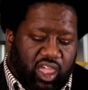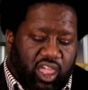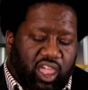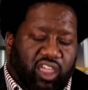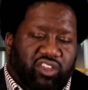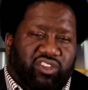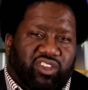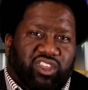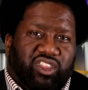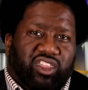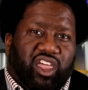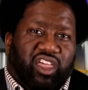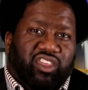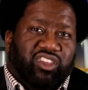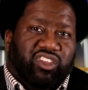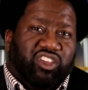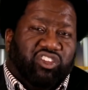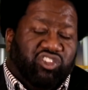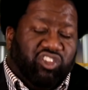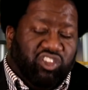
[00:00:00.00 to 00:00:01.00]
They
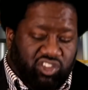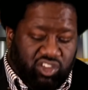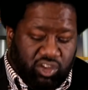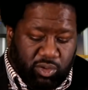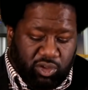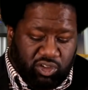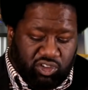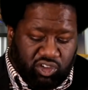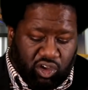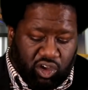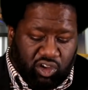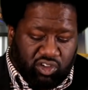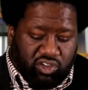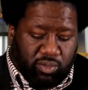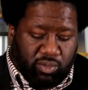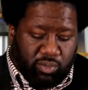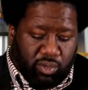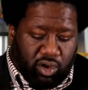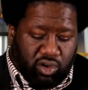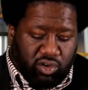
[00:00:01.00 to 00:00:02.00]
say she should be
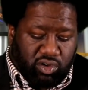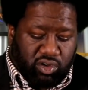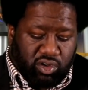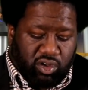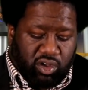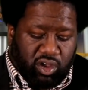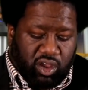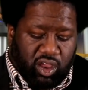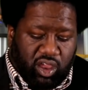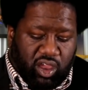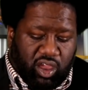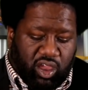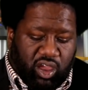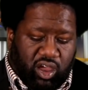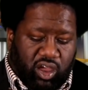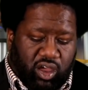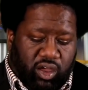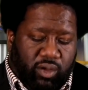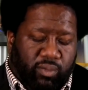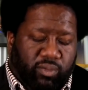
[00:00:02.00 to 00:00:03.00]
charged with murder.
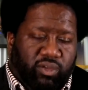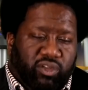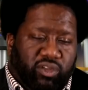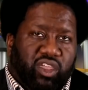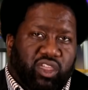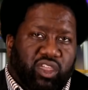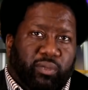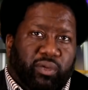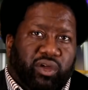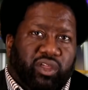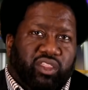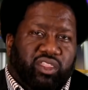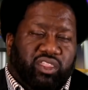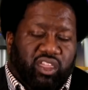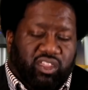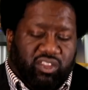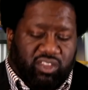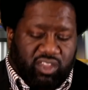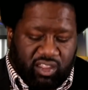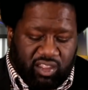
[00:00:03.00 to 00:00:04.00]
They said, but
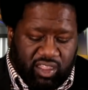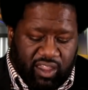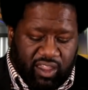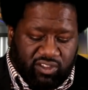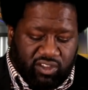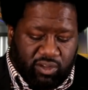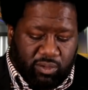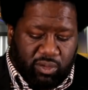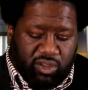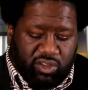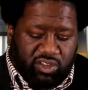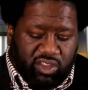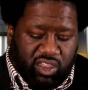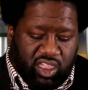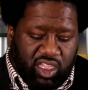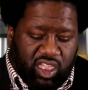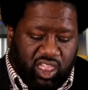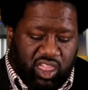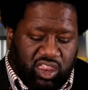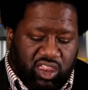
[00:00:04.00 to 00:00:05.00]
they said left to be
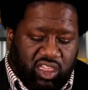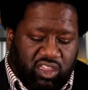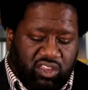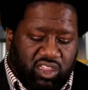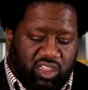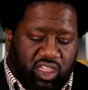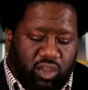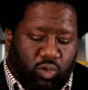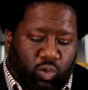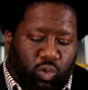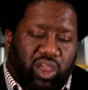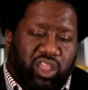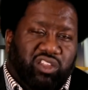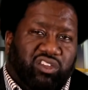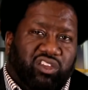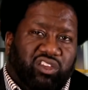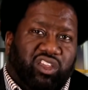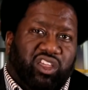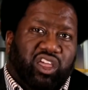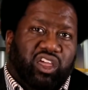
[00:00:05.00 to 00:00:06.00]
seen. They're
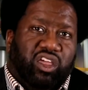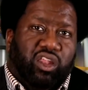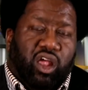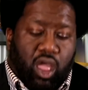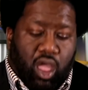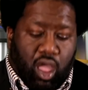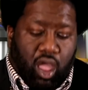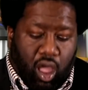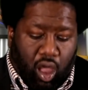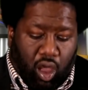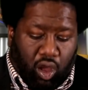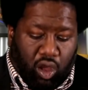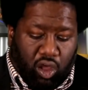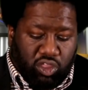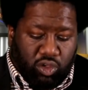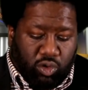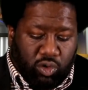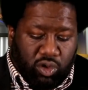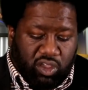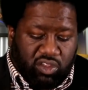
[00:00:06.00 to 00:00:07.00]
waiting to get
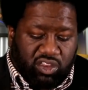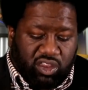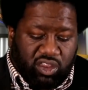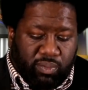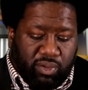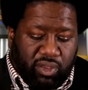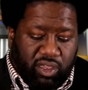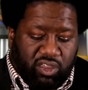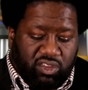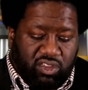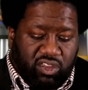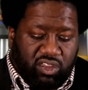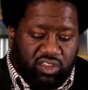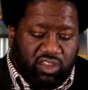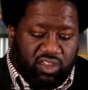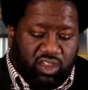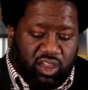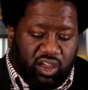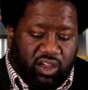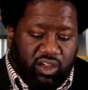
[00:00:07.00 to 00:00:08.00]
all the rest of the
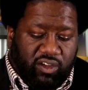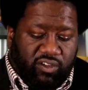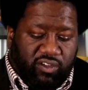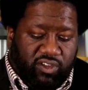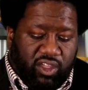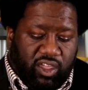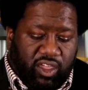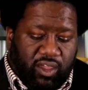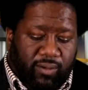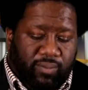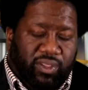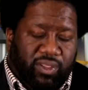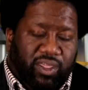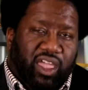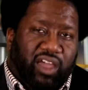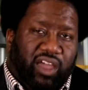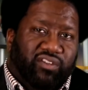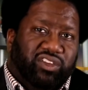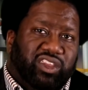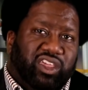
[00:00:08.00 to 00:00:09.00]
pieces of
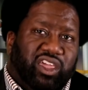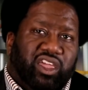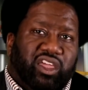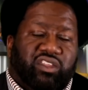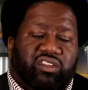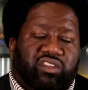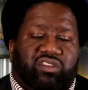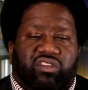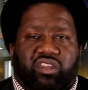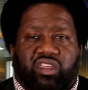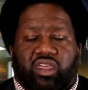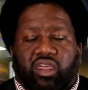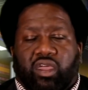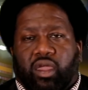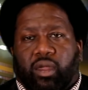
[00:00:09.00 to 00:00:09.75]
the evidence.